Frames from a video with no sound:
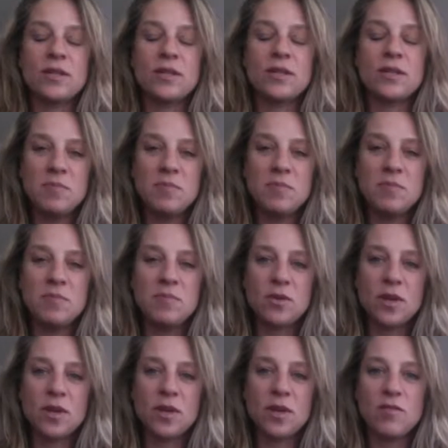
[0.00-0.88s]
tips
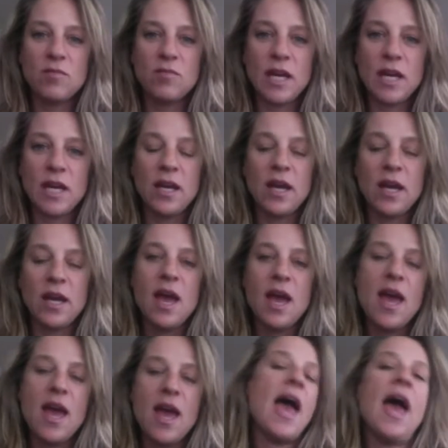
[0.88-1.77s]
you can give me?
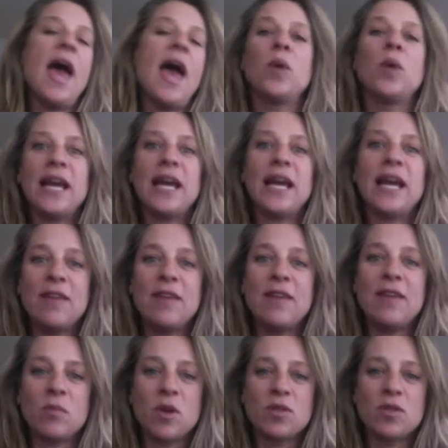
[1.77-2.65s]
And when I
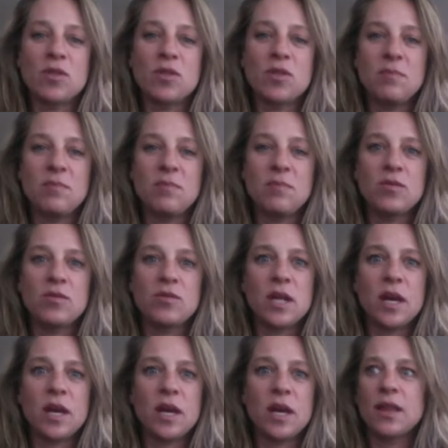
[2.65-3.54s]
gave him those tips, he
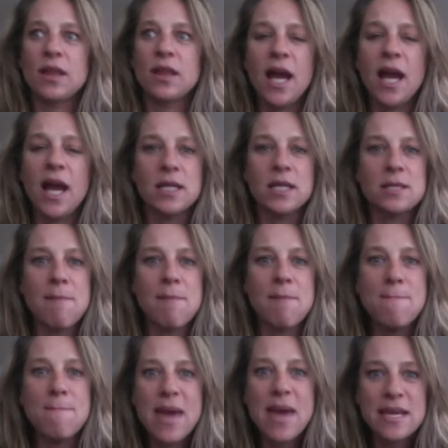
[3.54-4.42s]
was like, that is
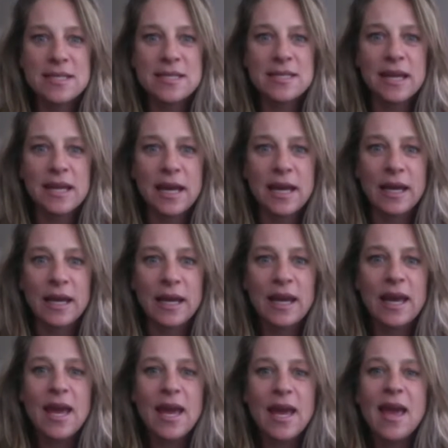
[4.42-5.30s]
amazing.
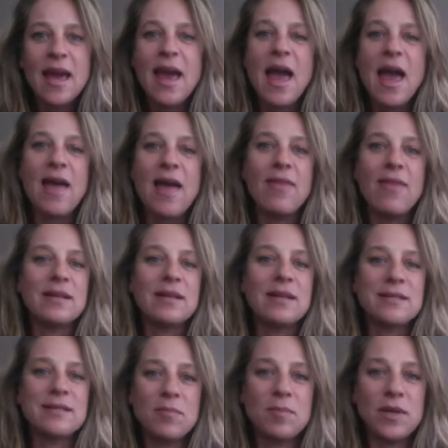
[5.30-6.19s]
And
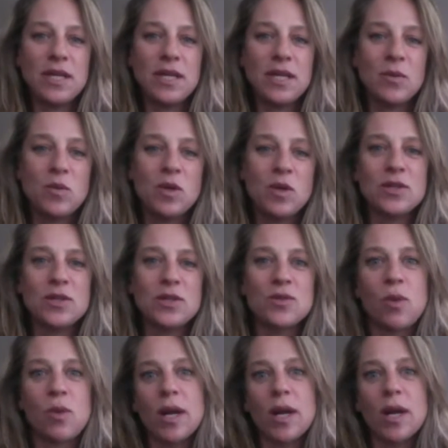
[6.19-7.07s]
then somebody
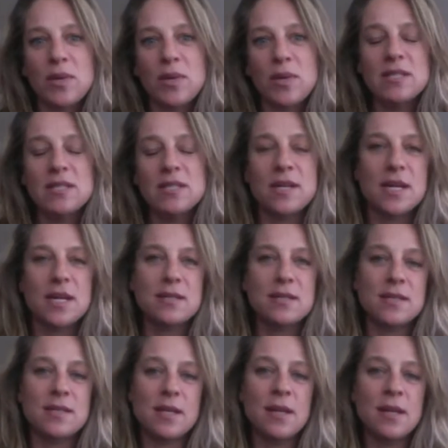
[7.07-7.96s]
was running a
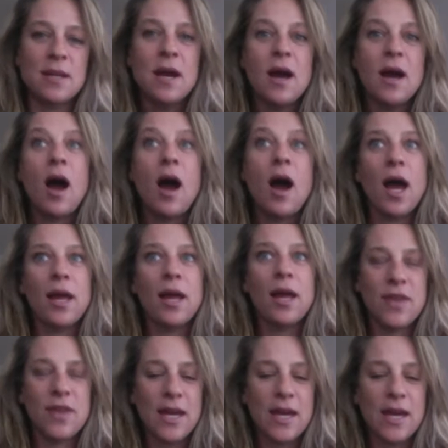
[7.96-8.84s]
business, and
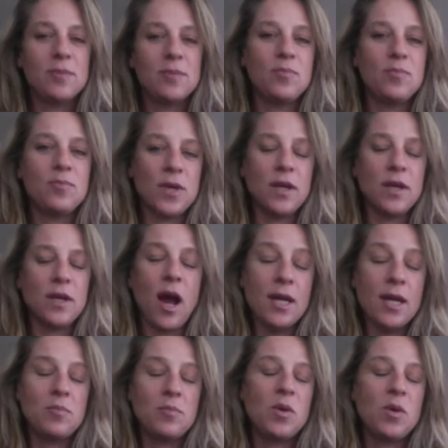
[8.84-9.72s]
I
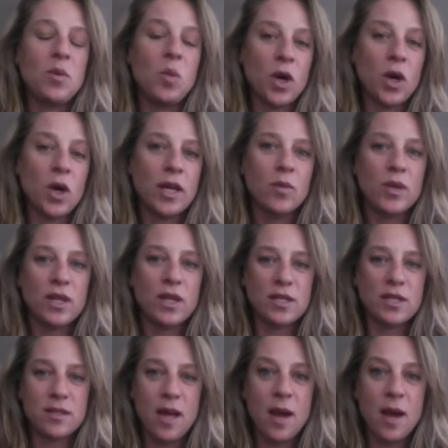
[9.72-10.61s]
had been working with
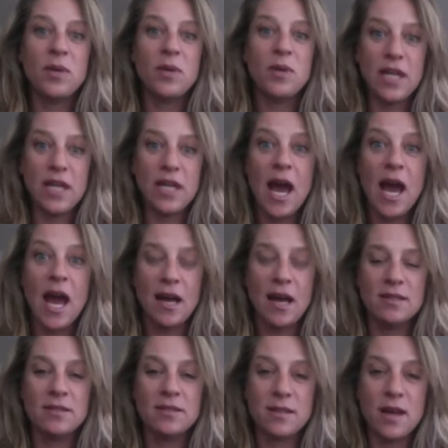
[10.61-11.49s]
this company
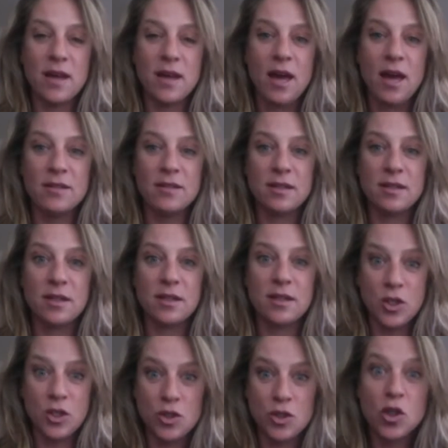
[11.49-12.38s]
as a
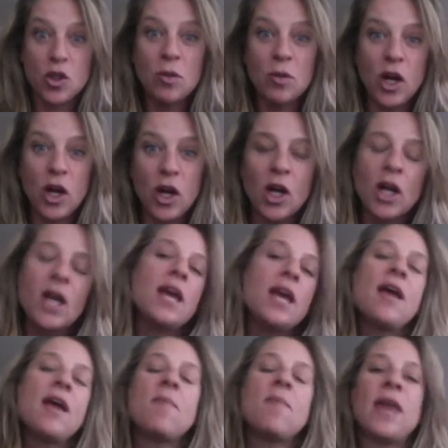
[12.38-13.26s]
consumer.
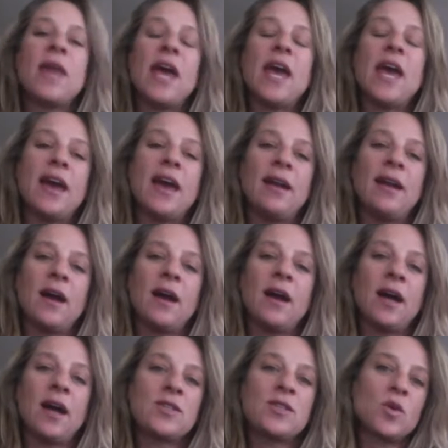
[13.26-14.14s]

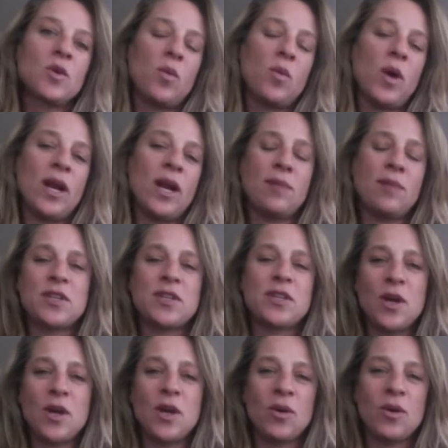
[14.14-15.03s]
And I sort of went up to
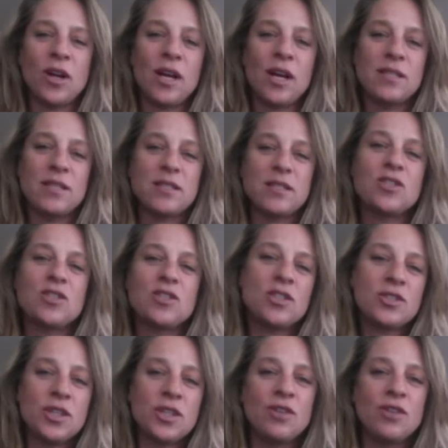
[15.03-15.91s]
the owner and I said,
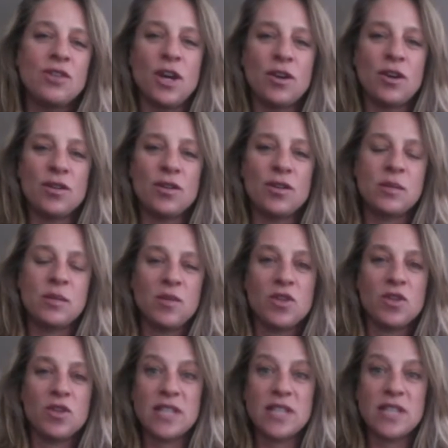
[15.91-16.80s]
just so you know, some
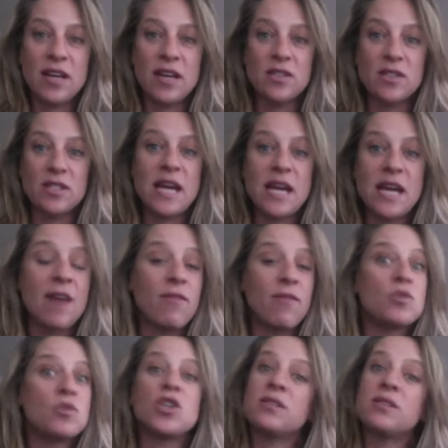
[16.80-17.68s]
of your sales staff,
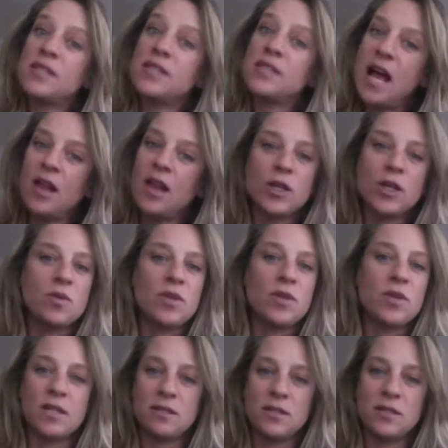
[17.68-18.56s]
I'm just telling
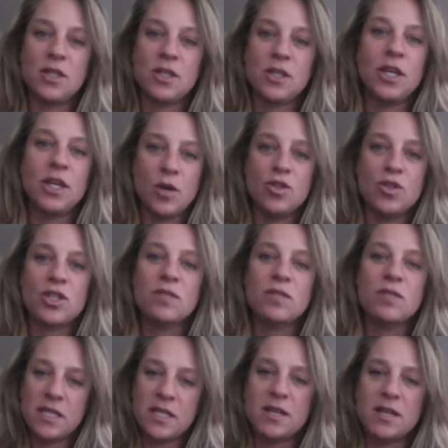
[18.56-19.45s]
you this,
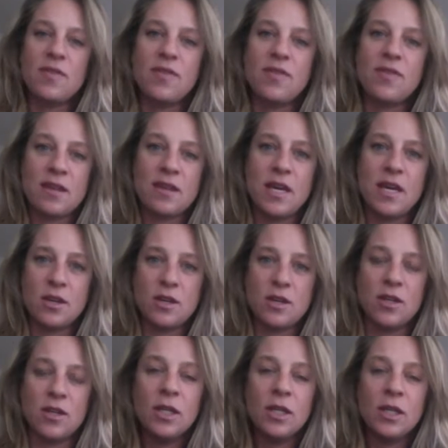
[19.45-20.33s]
just because I think they
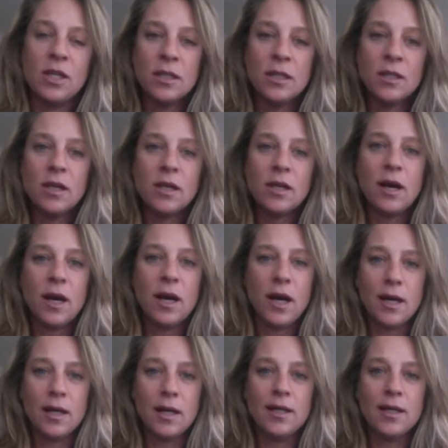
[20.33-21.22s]
could,
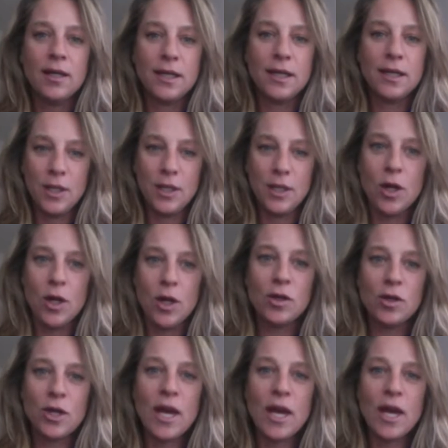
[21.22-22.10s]

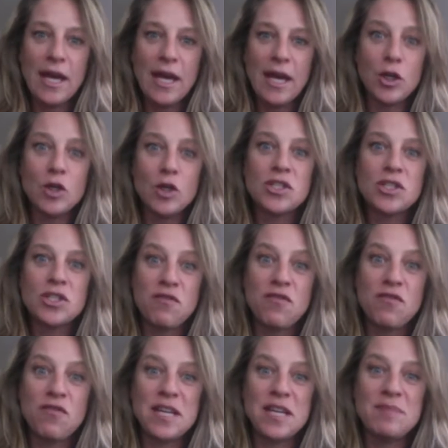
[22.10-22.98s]
use
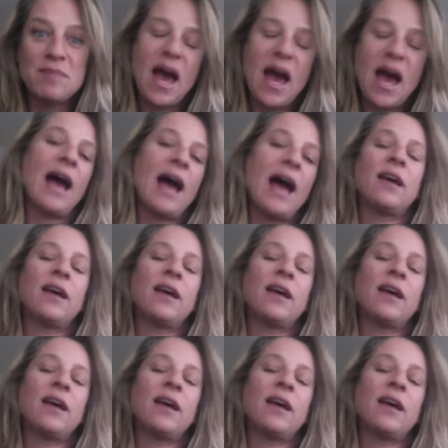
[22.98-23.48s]
the feedback,